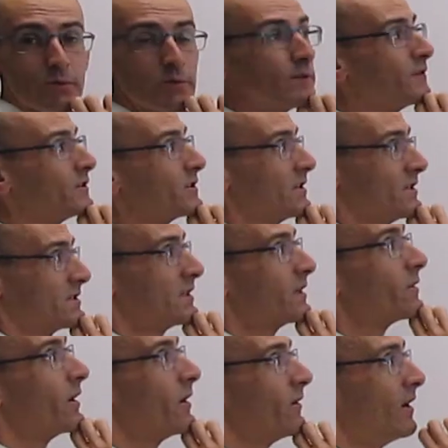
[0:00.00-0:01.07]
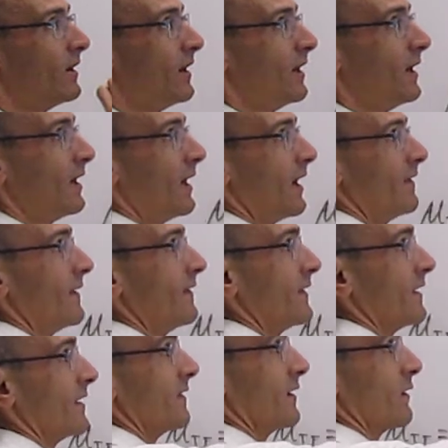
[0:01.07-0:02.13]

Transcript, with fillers: coefficient is zero, and then the, the